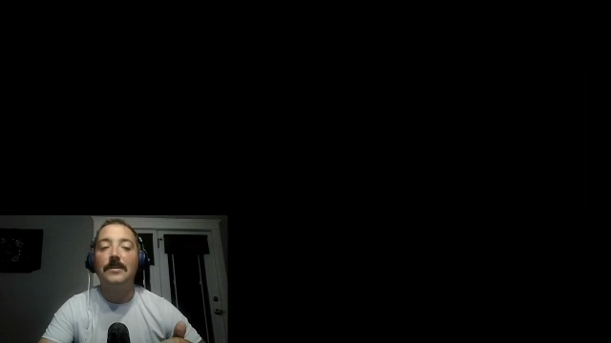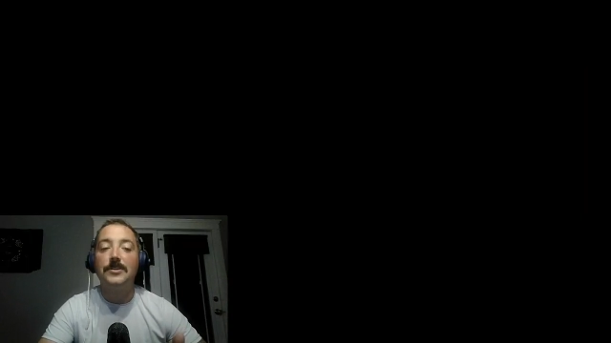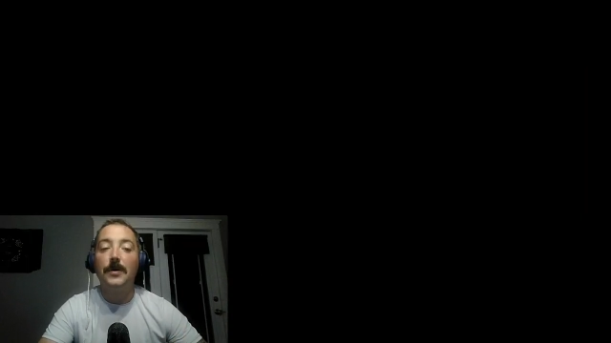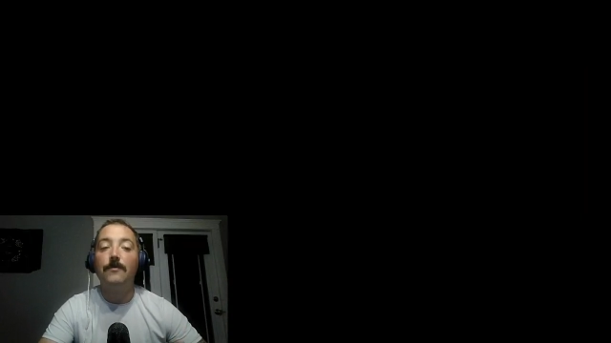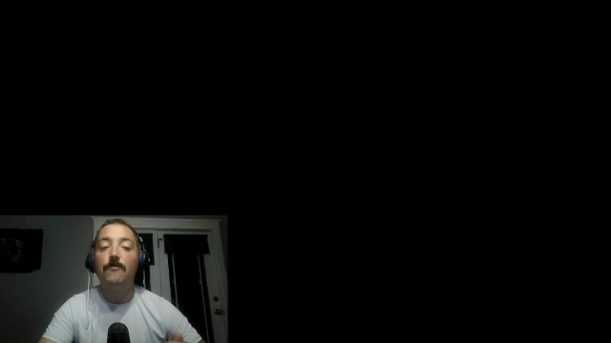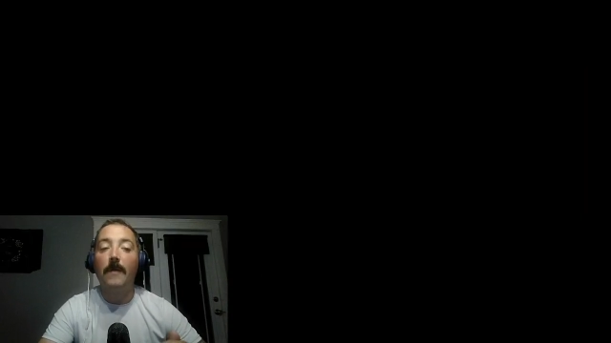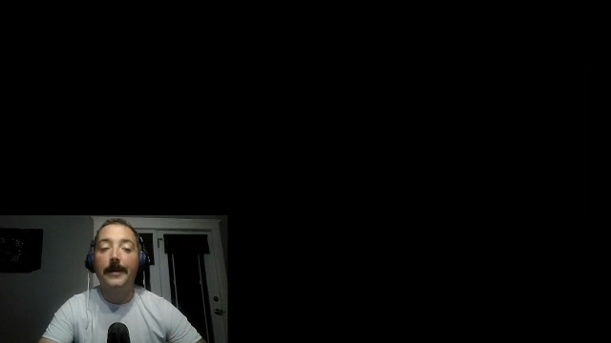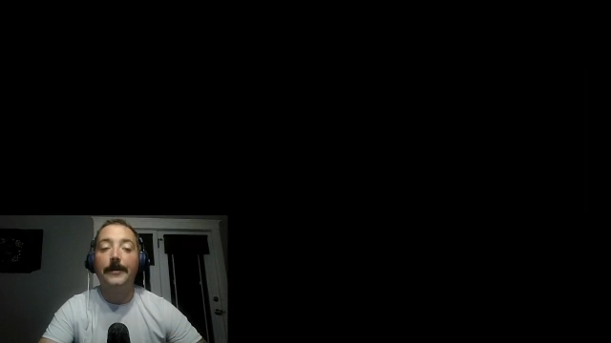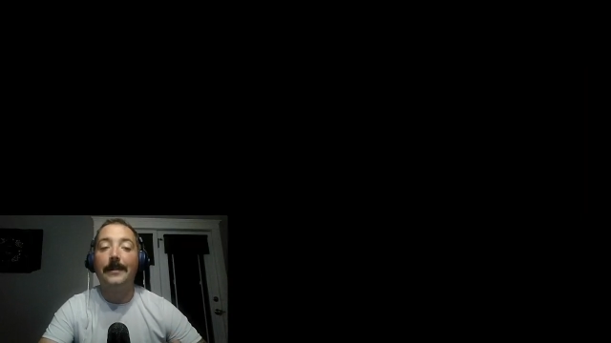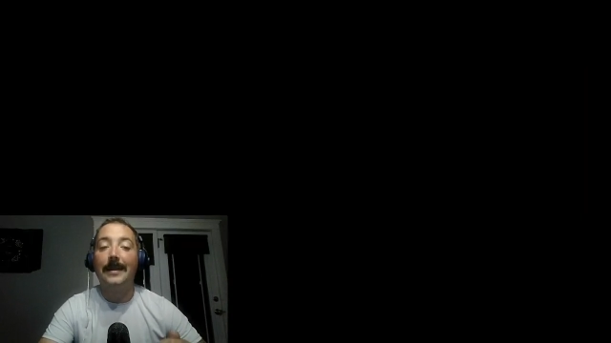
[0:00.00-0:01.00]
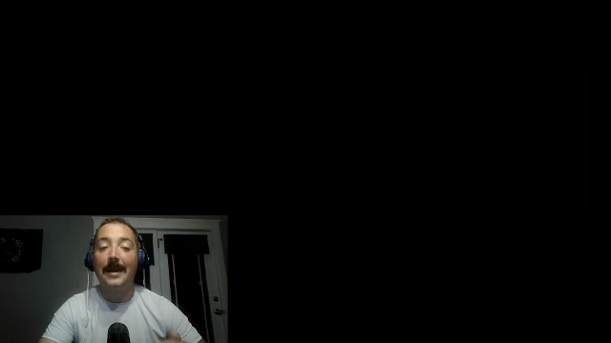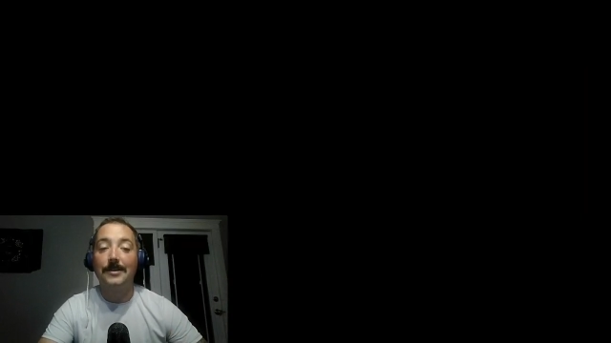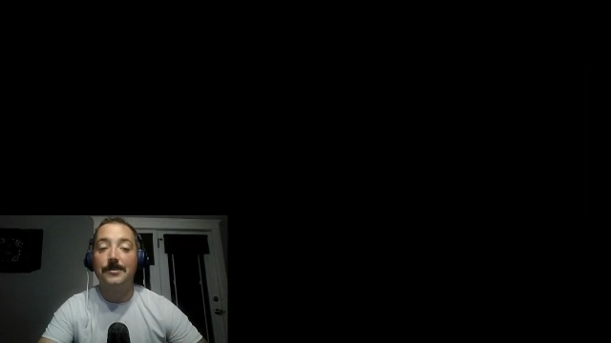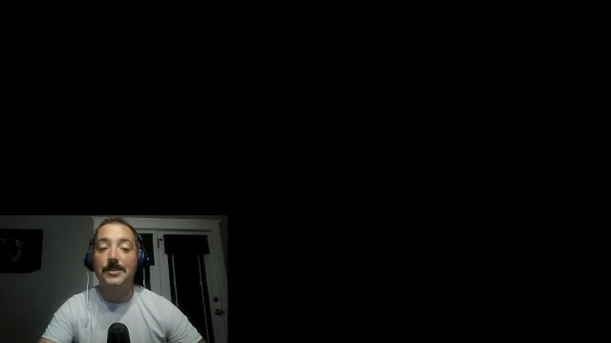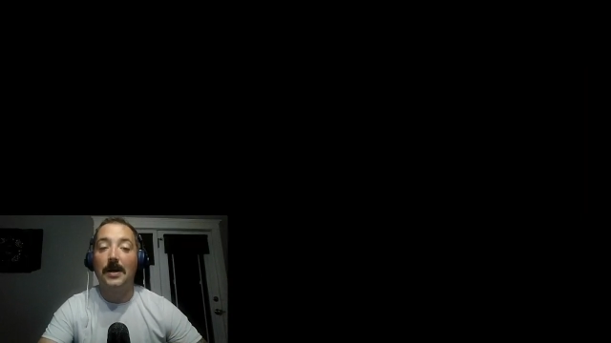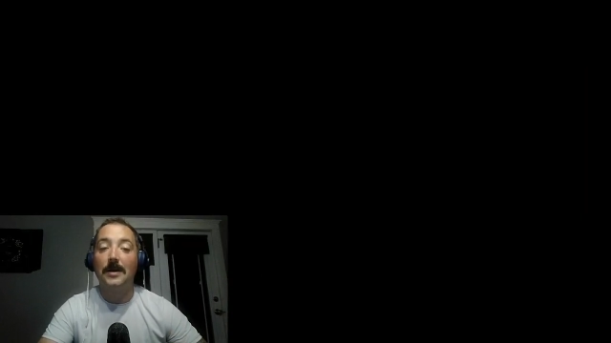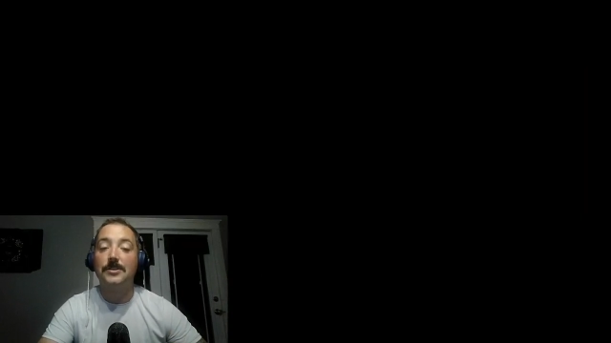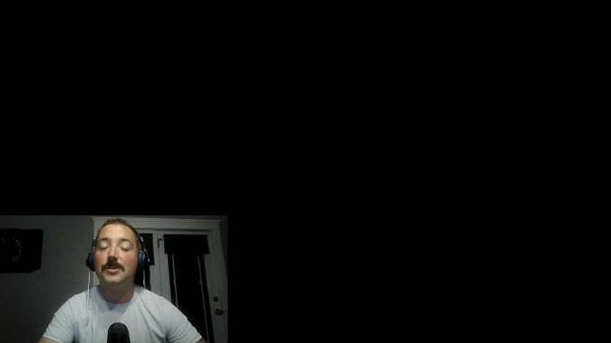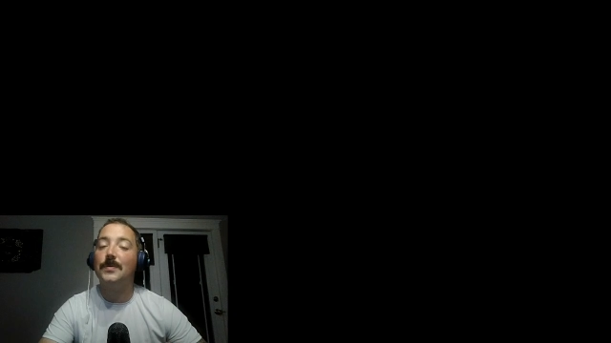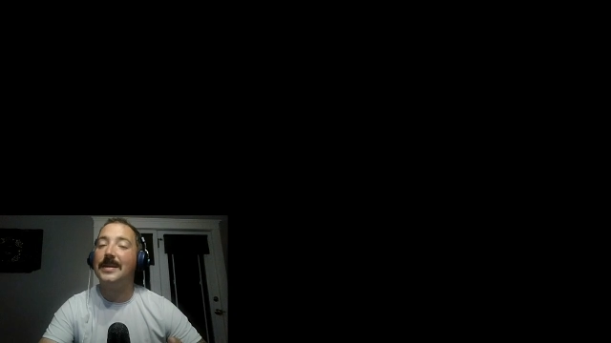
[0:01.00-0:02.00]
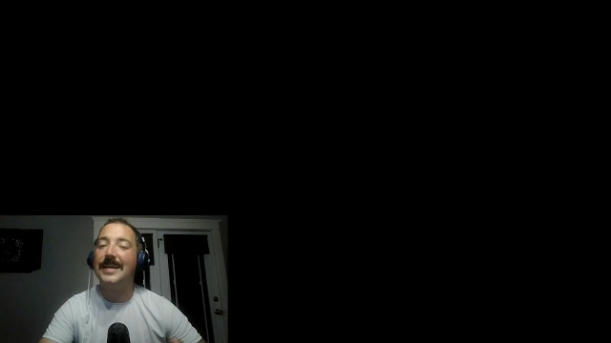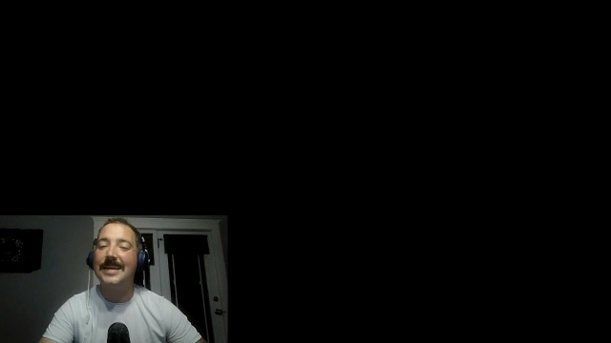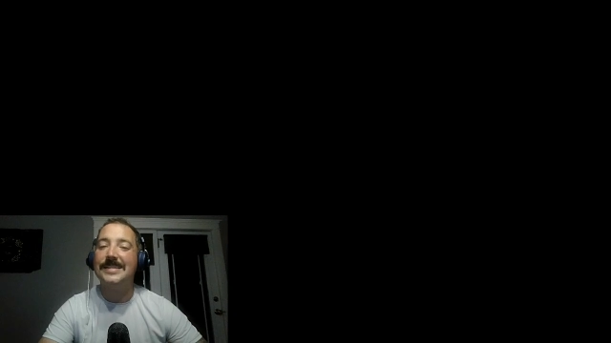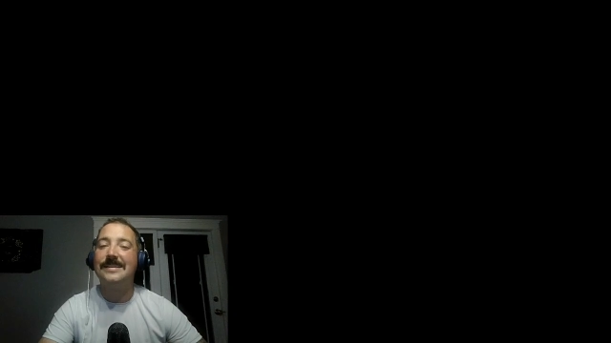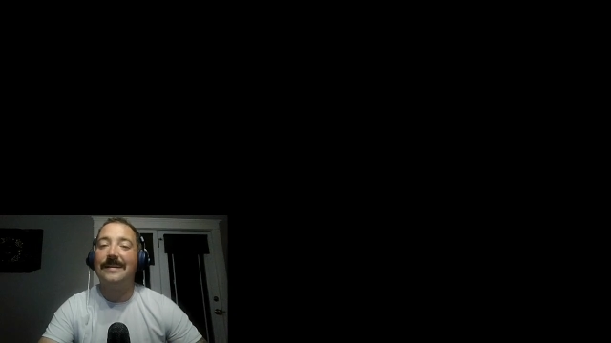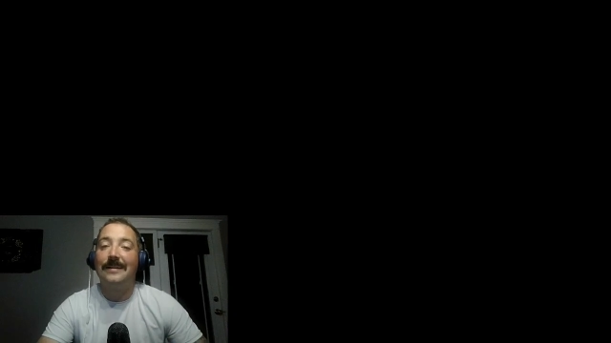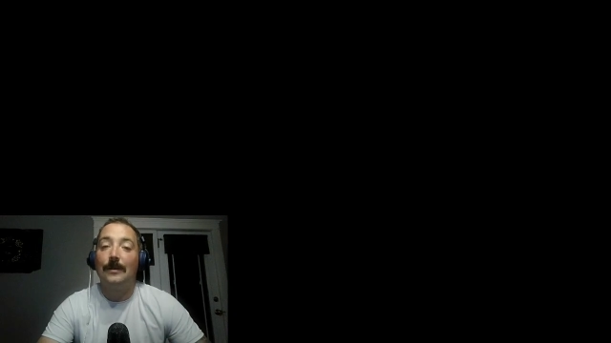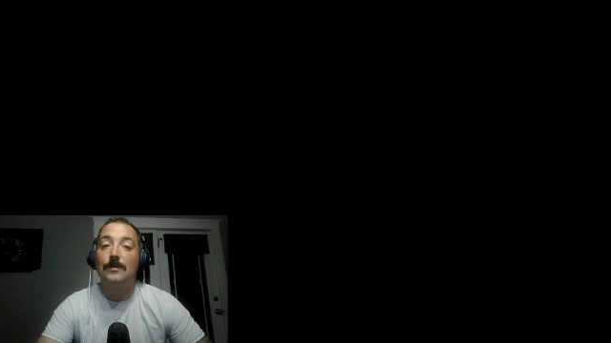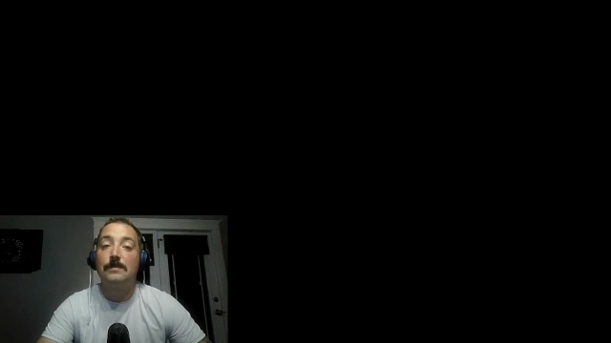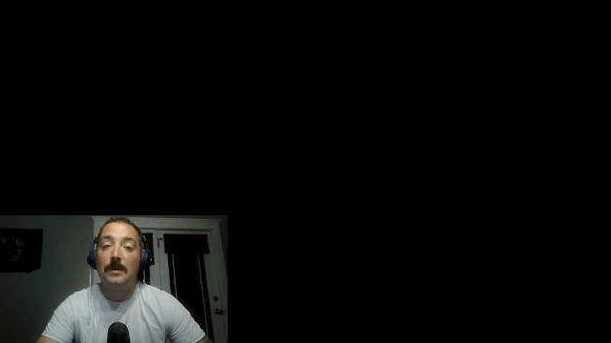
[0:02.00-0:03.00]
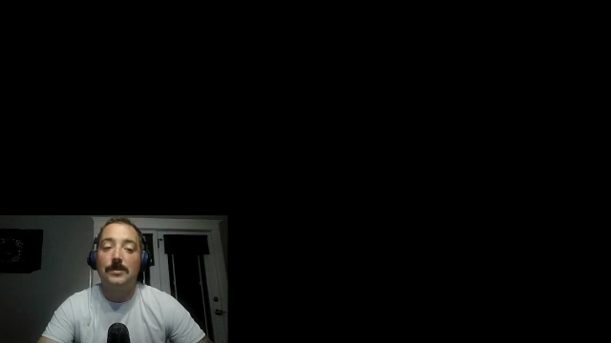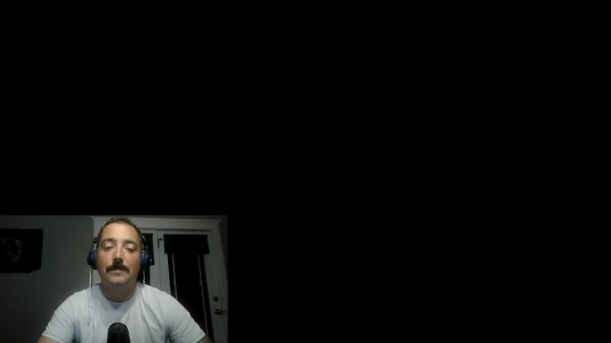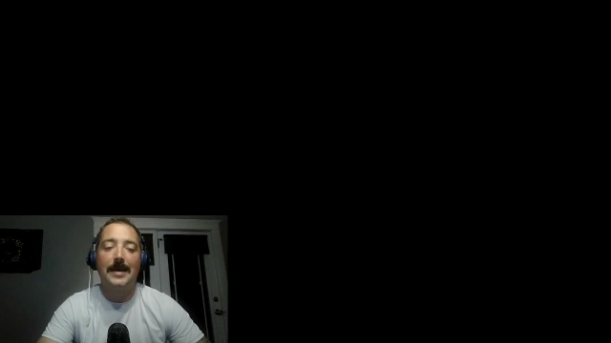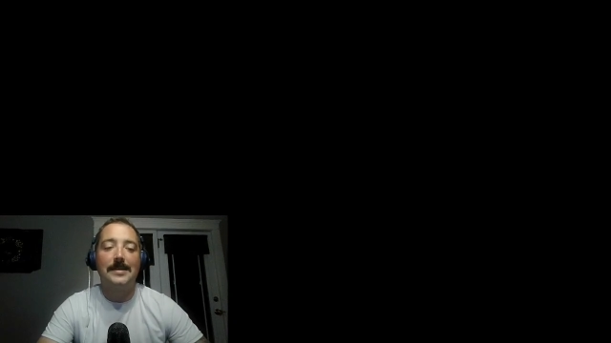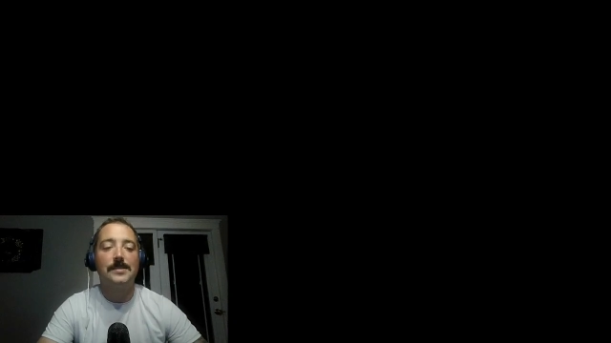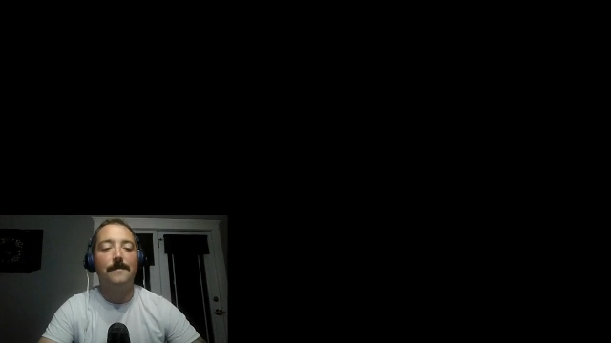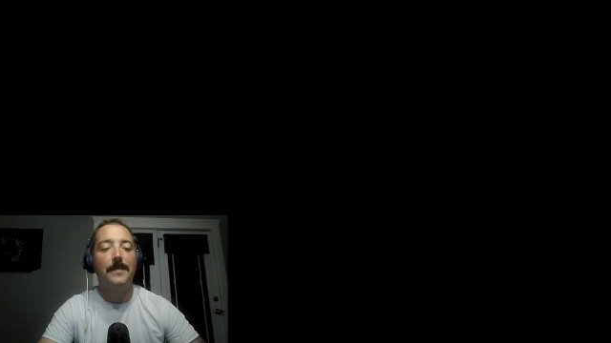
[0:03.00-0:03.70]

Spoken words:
don't regularly exercise, you can easily lose muscle mass.